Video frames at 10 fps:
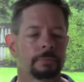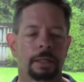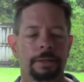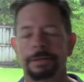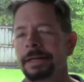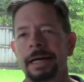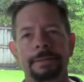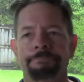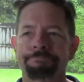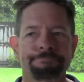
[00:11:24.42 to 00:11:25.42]
and they're not
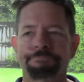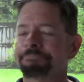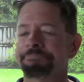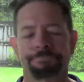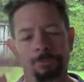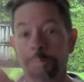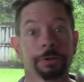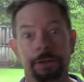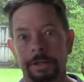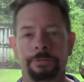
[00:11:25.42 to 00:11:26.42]

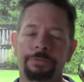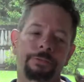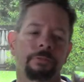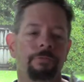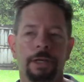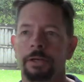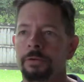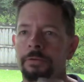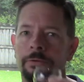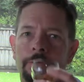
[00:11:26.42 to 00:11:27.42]
doing this
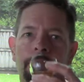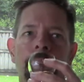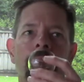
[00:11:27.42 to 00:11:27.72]
videos.